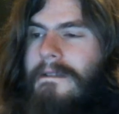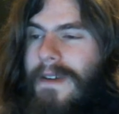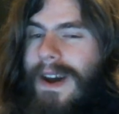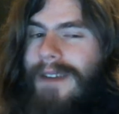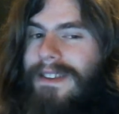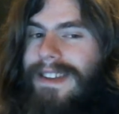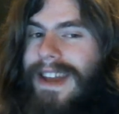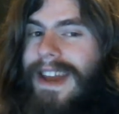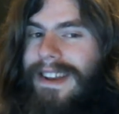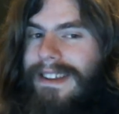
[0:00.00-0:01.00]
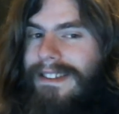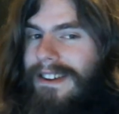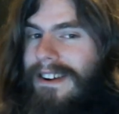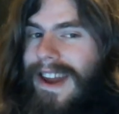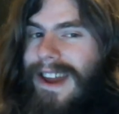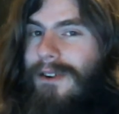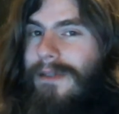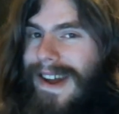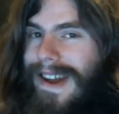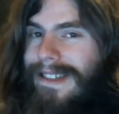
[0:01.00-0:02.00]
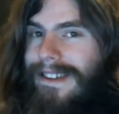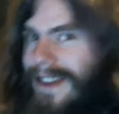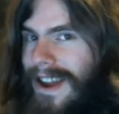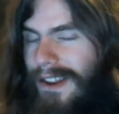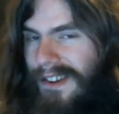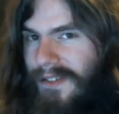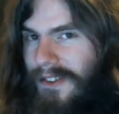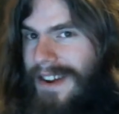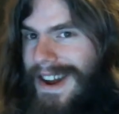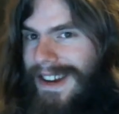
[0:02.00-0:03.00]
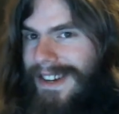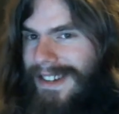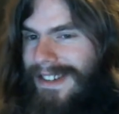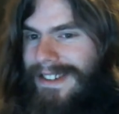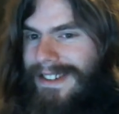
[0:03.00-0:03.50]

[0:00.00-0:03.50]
5 to 10 is their AOA, their age of attraction.